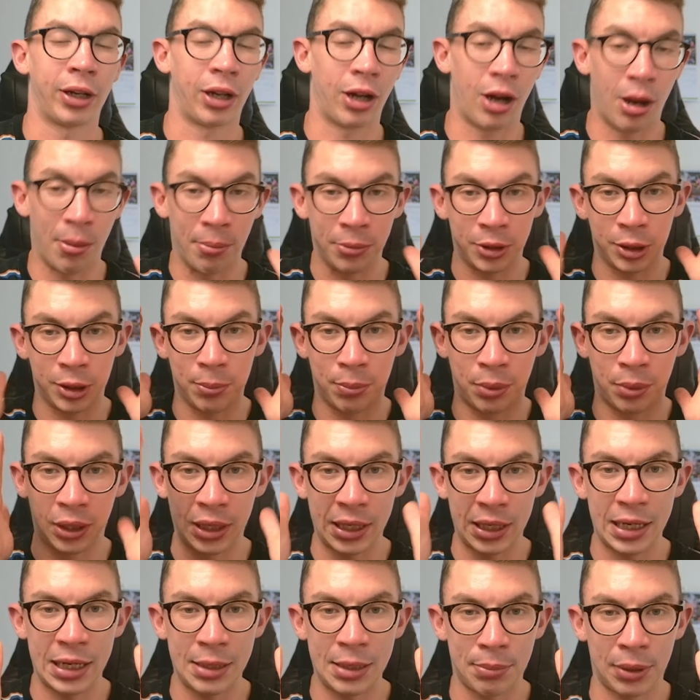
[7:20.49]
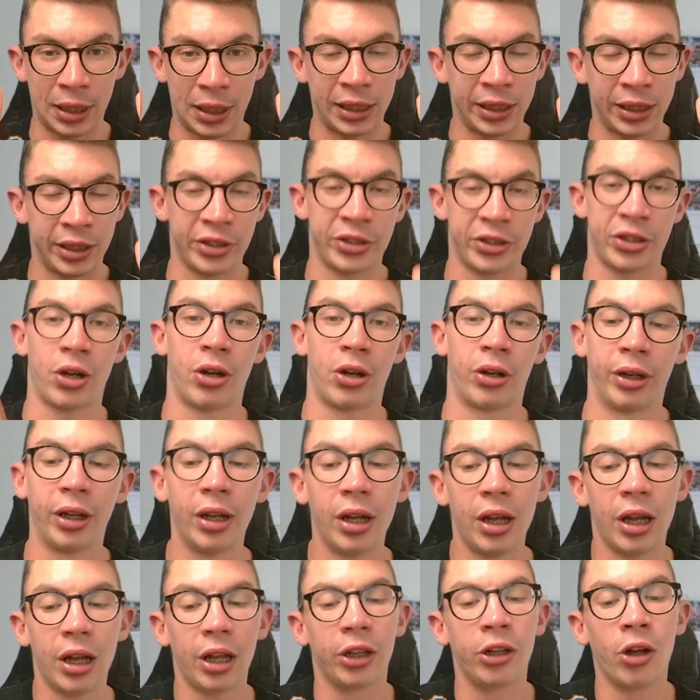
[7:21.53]
Like, I'm completely blinkers on,
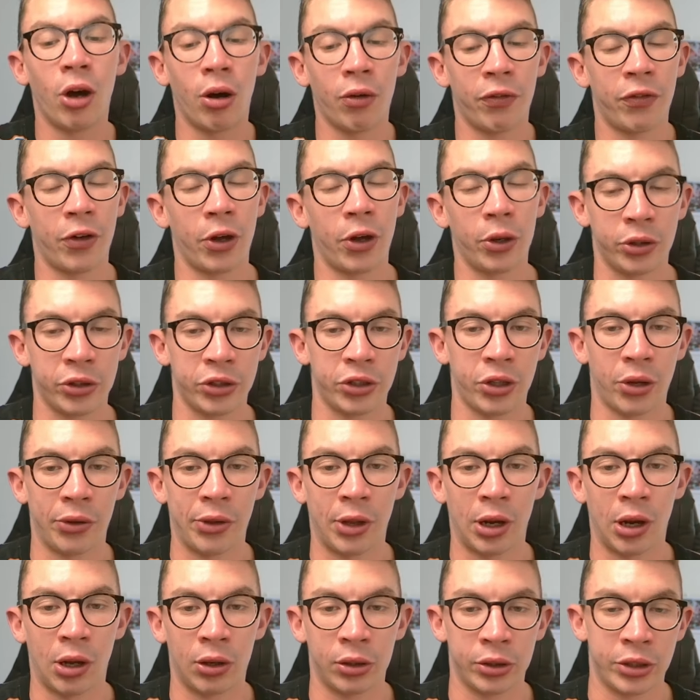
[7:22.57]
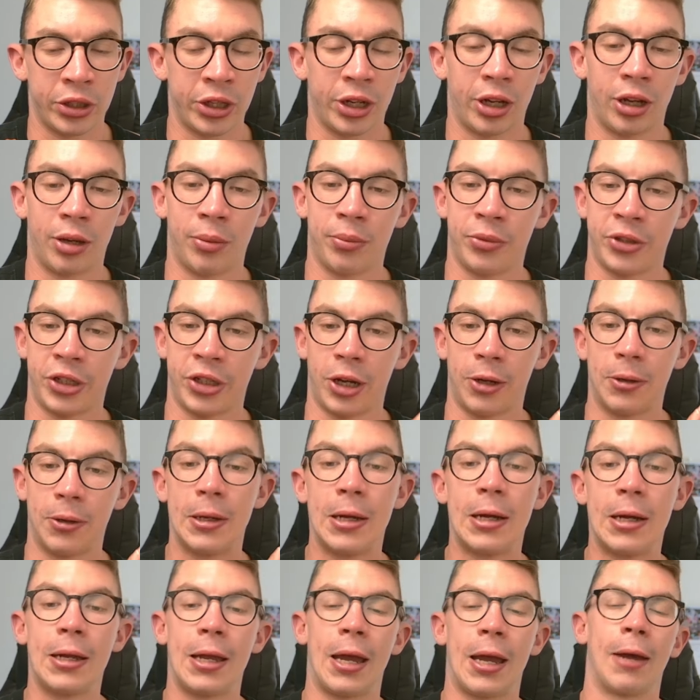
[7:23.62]
not focused on the long term. So,
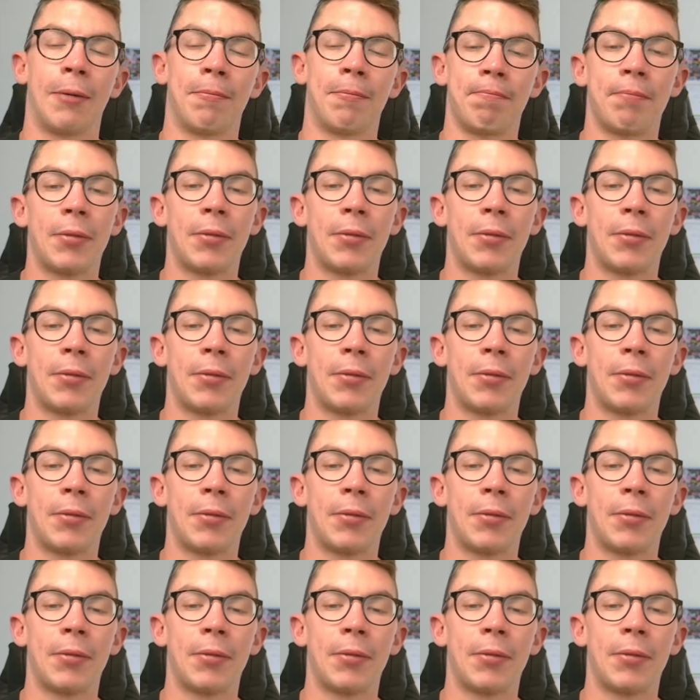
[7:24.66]
yeah.